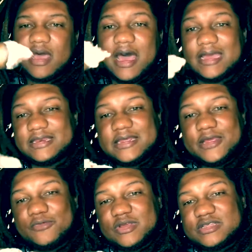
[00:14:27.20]
I did
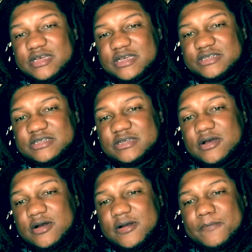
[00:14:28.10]
retouch the
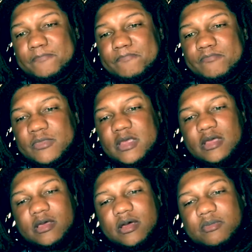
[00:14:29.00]
cigar,
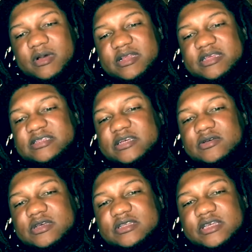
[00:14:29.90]
but it still
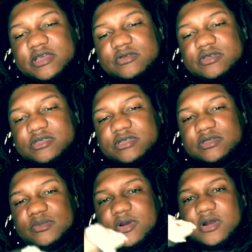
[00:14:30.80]
continued to just
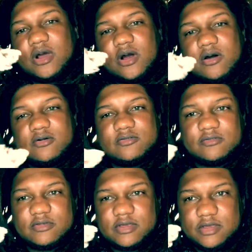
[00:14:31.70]
burn off.
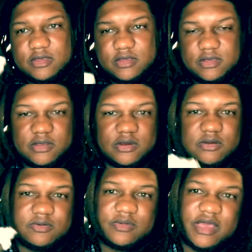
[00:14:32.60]

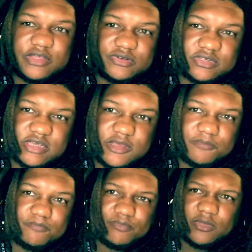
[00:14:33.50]
As you see
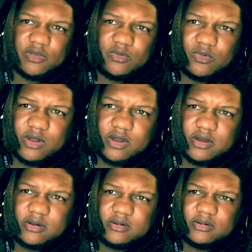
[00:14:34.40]

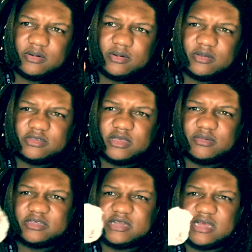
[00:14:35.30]
where some
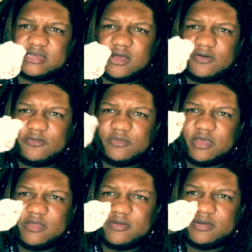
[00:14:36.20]
is knocked off from the
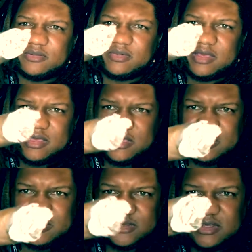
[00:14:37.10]
other.
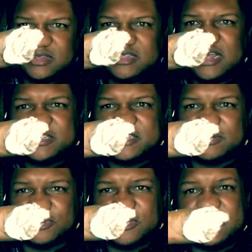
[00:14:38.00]
So it's not
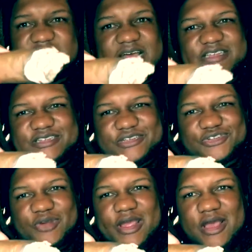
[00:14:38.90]
just a
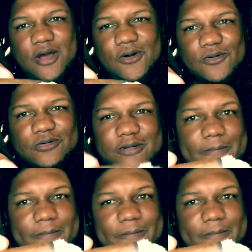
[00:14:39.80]
straight cone.